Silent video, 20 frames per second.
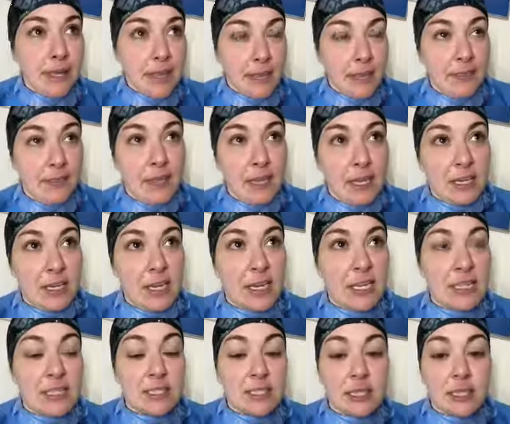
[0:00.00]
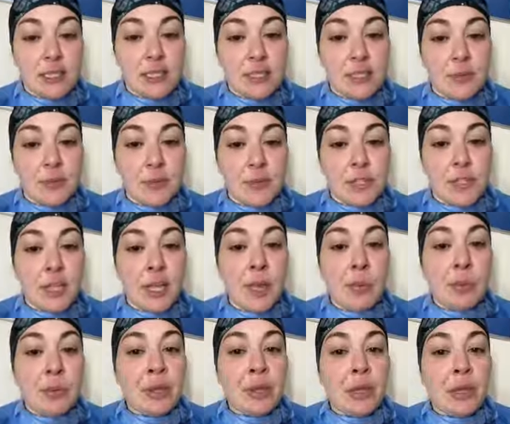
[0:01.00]
And then he decides to push
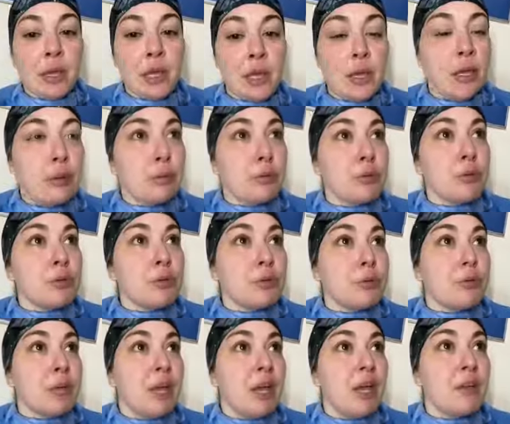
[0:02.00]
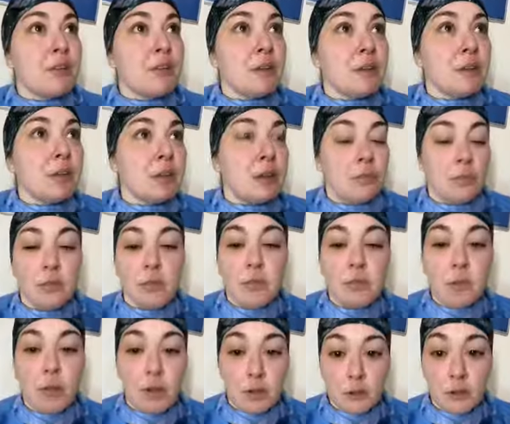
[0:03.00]
Epi. He throws some pads on them,
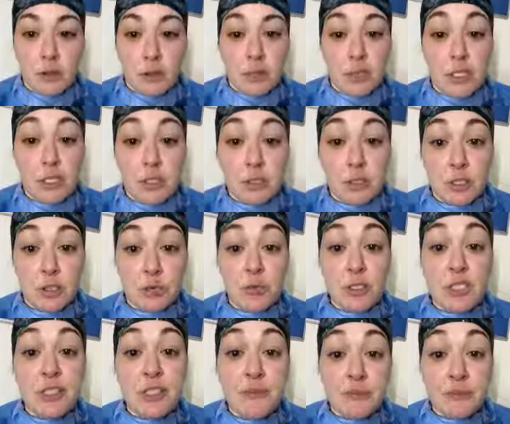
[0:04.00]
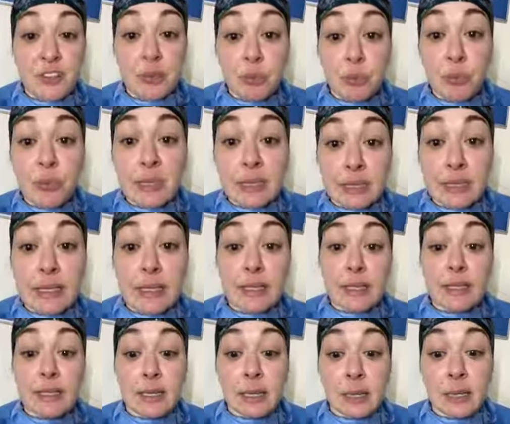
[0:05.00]
on him to, to
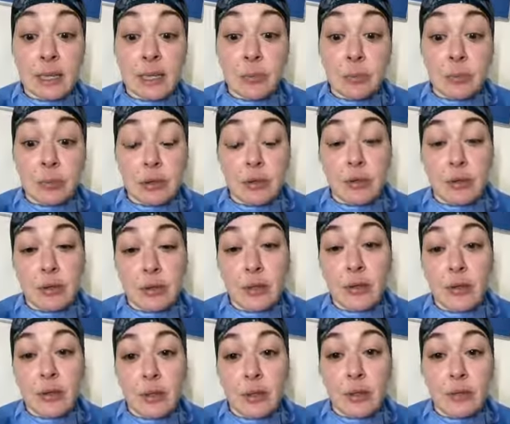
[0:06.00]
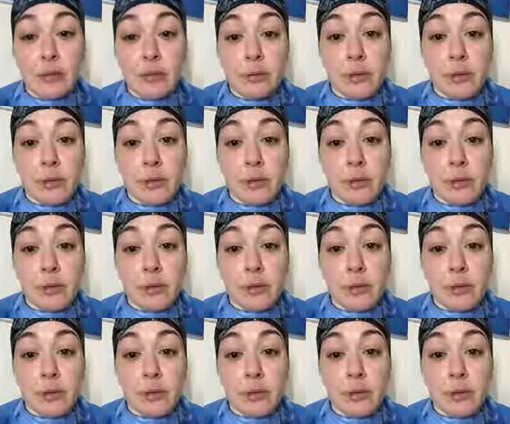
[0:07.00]
defibrillate the guy in bradycardia.